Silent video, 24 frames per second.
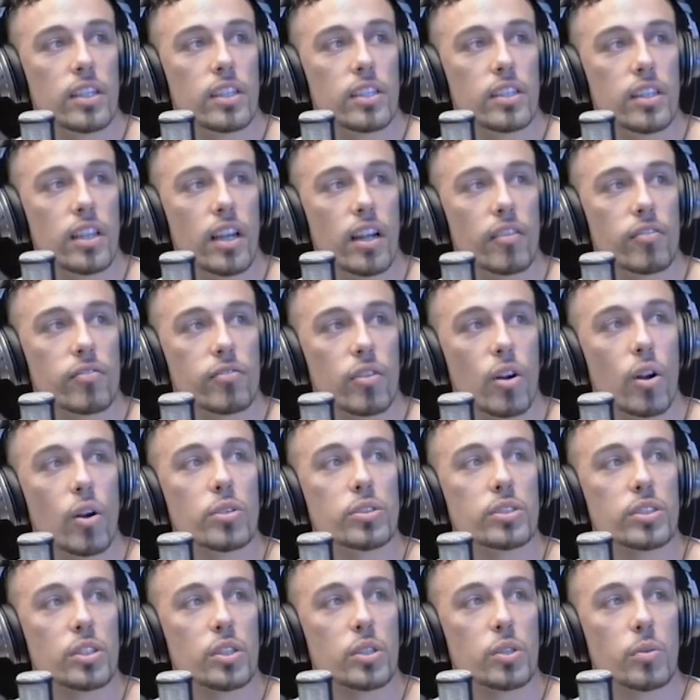They're
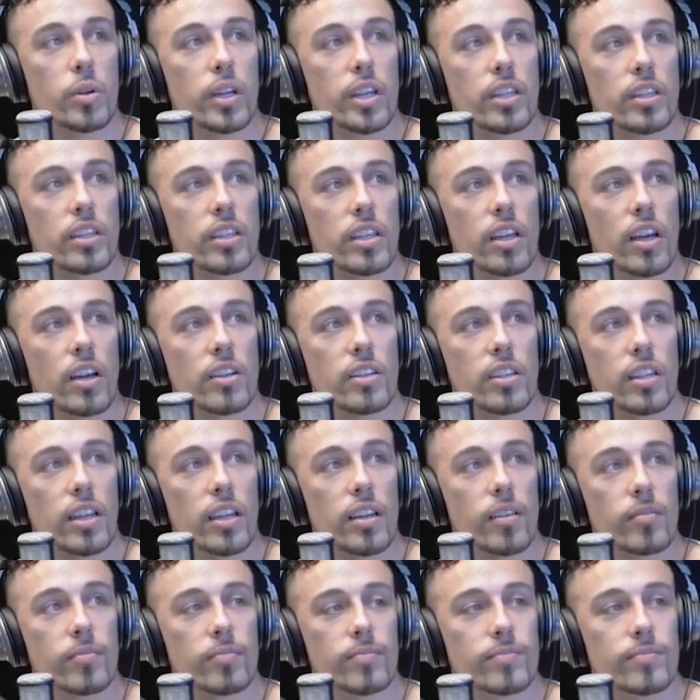frozen quickly. Okay.